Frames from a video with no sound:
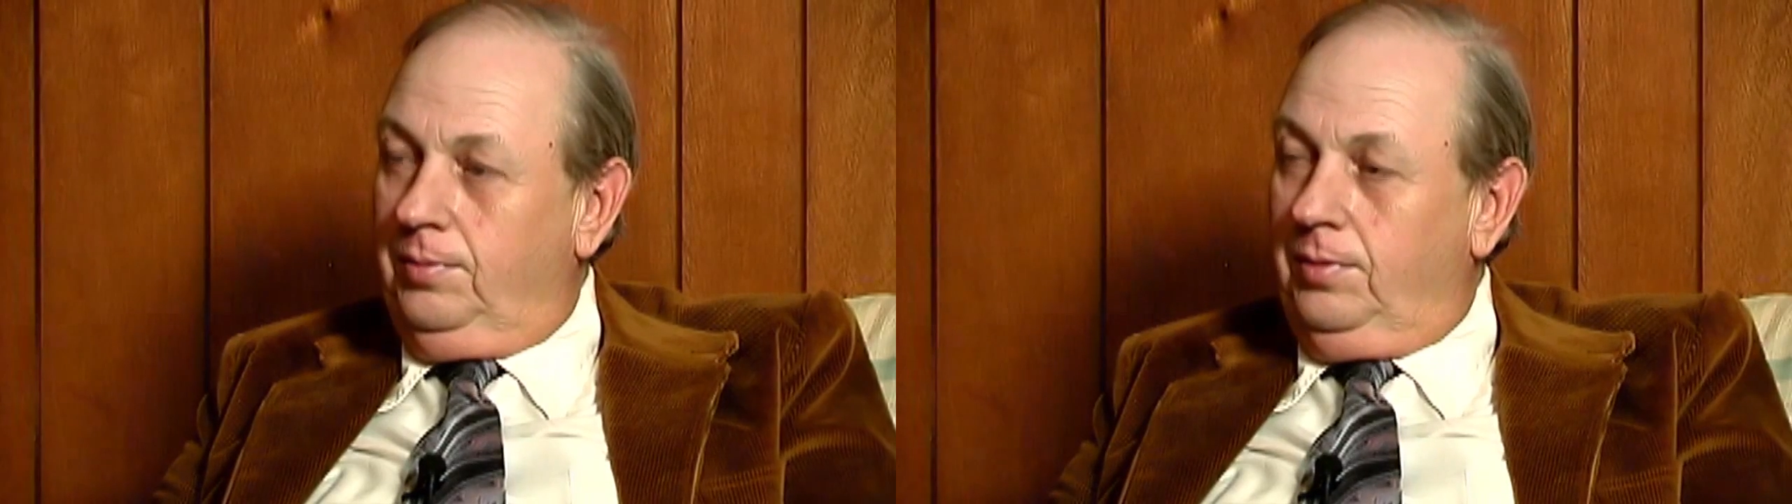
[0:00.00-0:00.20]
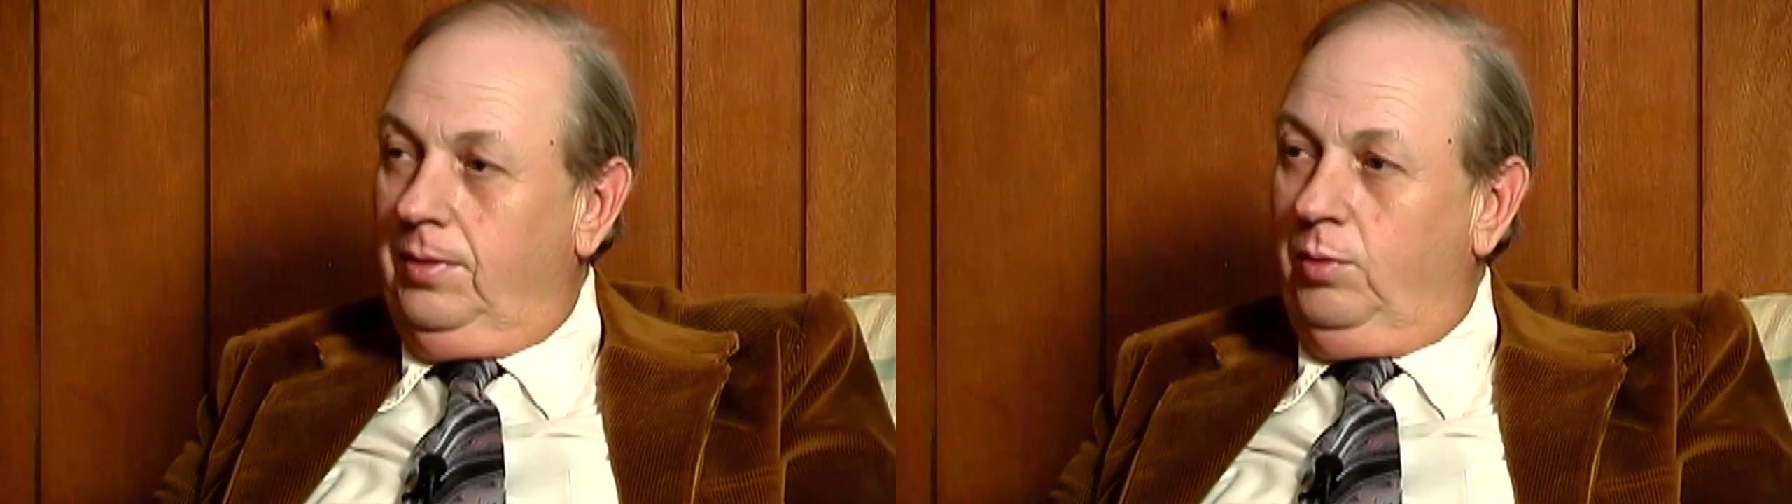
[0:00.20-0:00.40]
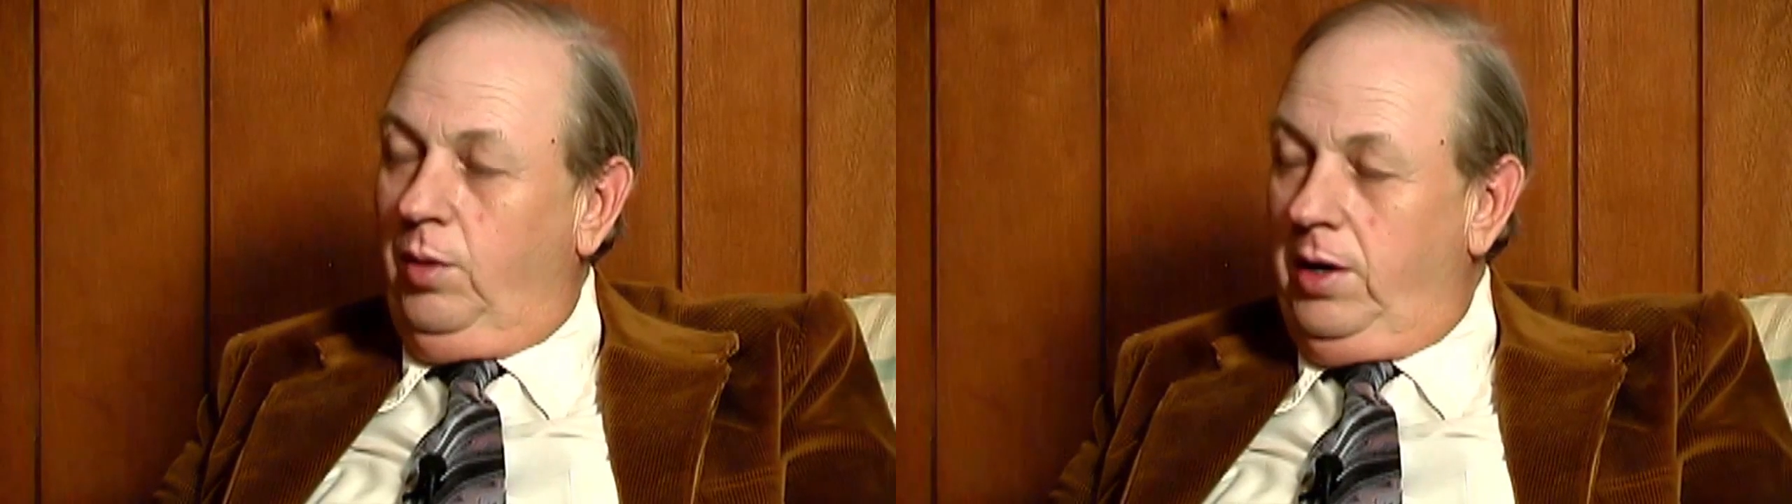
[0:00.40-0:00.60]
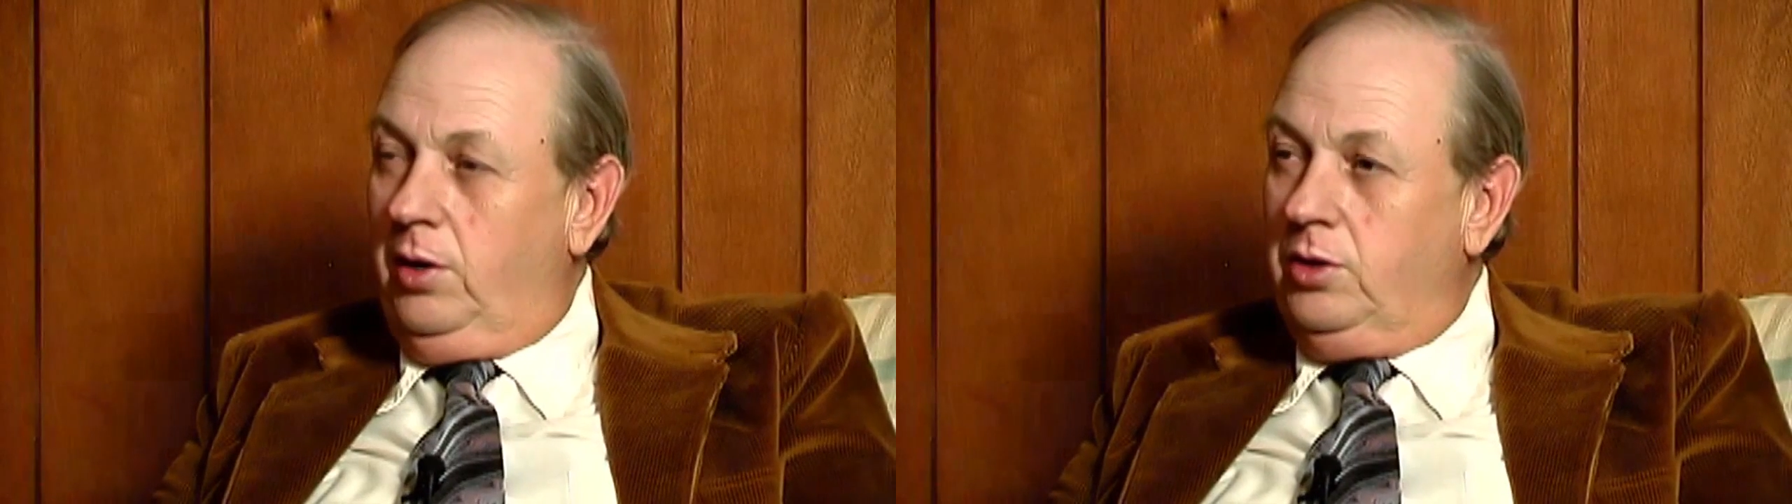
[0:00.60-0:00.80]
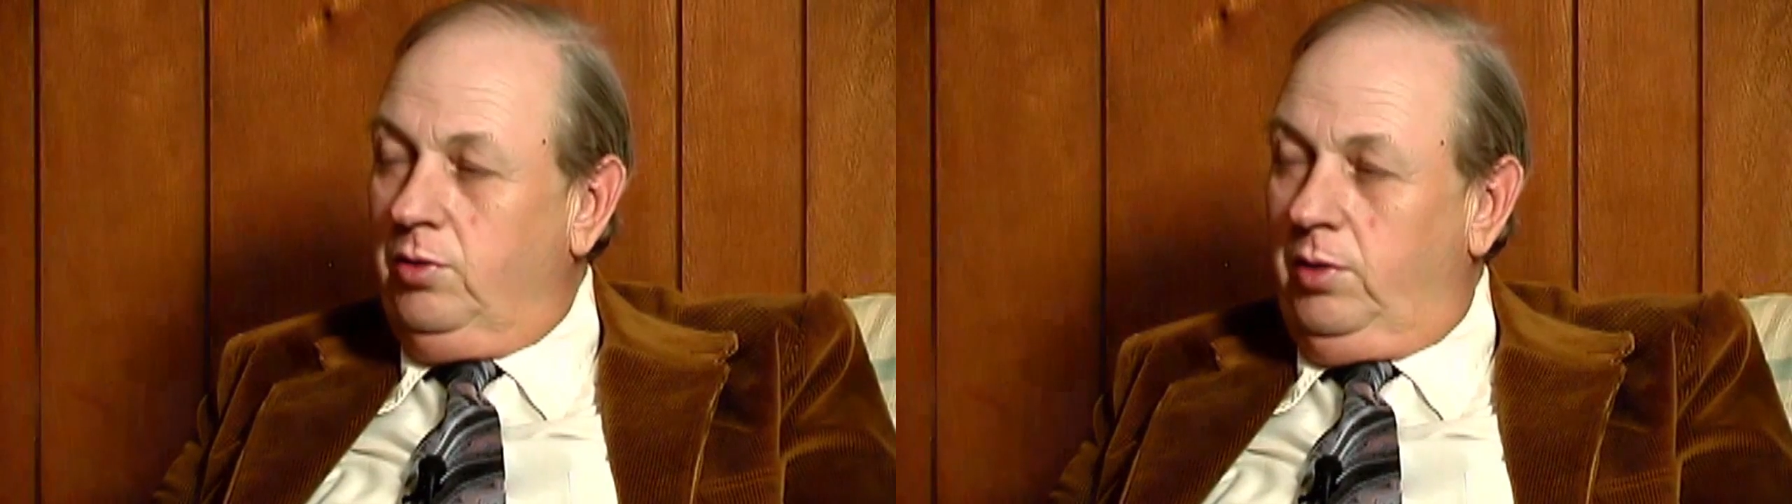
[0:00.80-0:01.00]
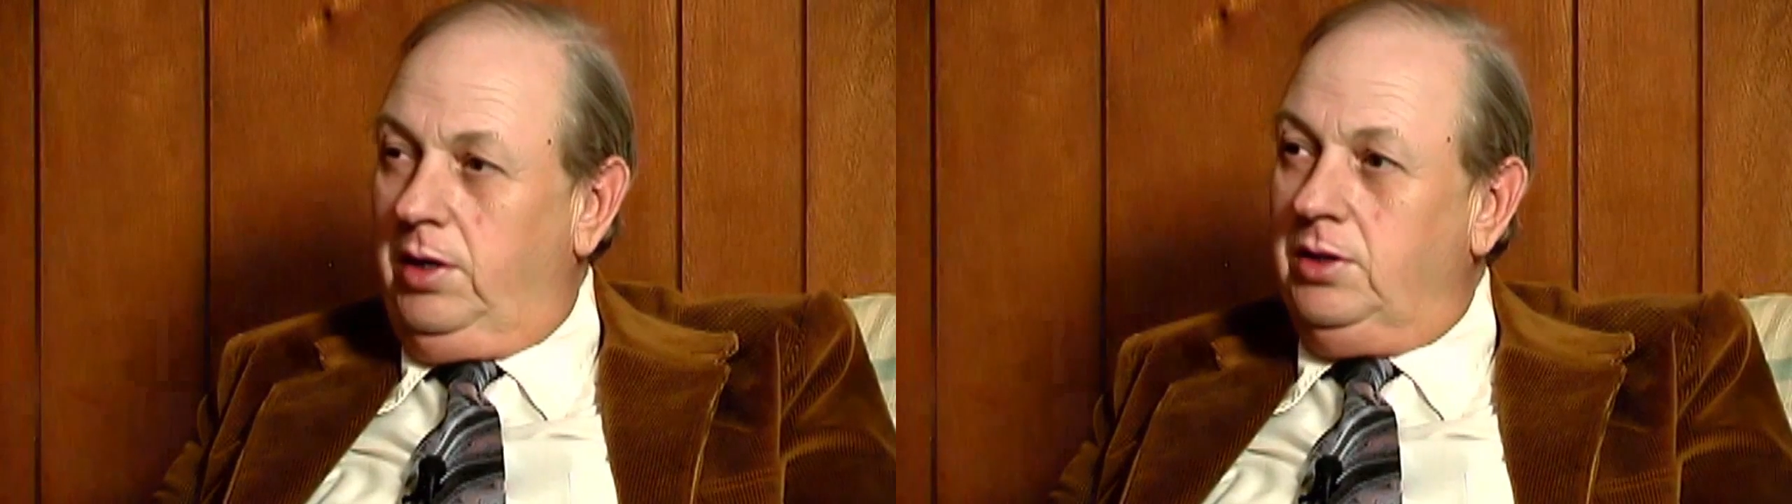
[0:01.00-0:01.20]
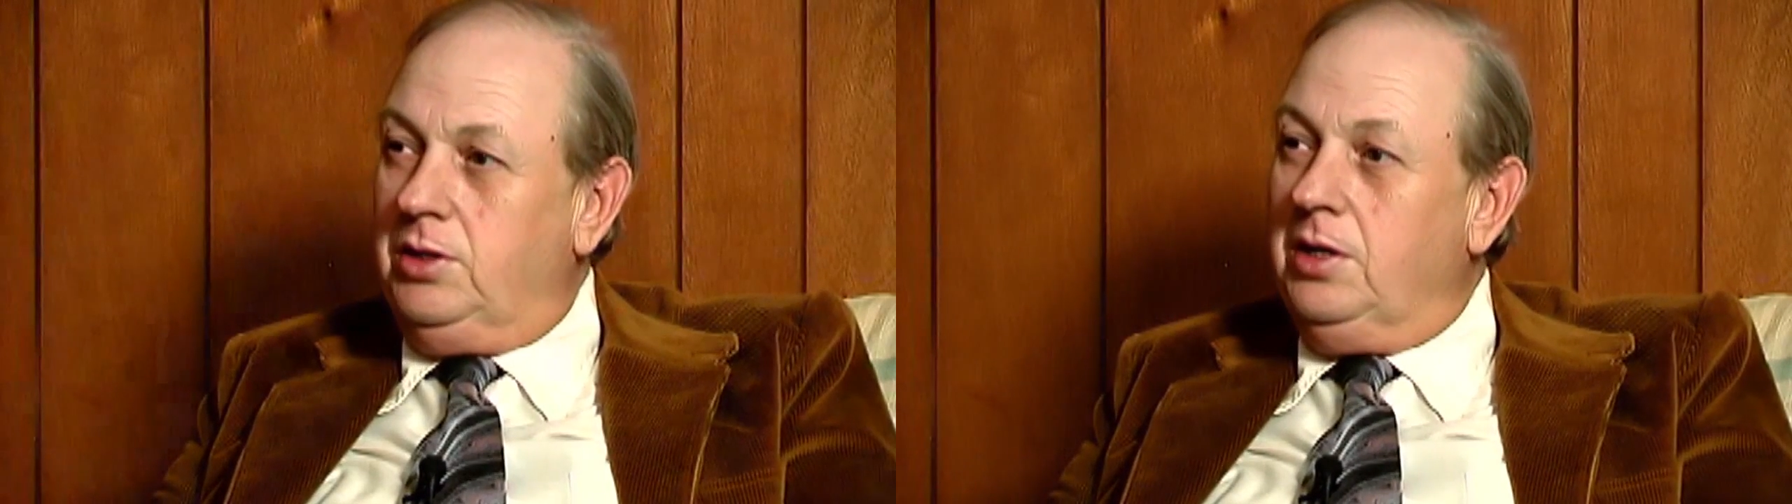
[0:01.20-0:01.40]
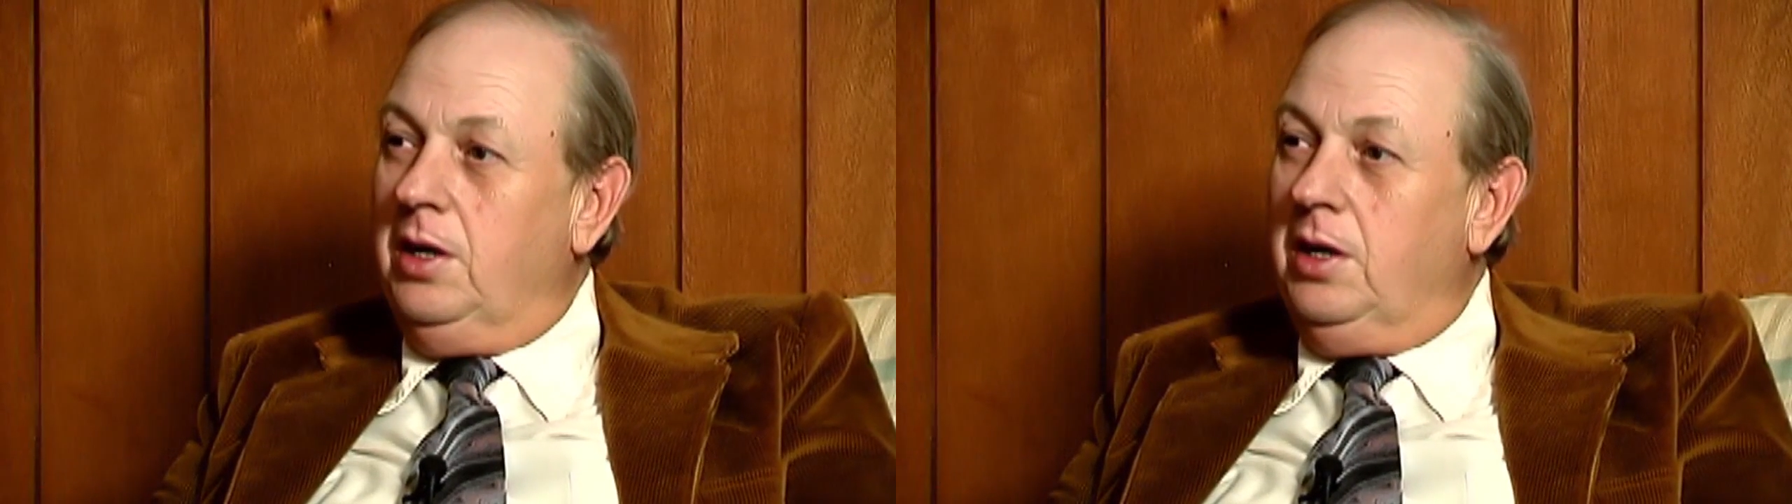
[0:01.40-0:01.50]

radar screens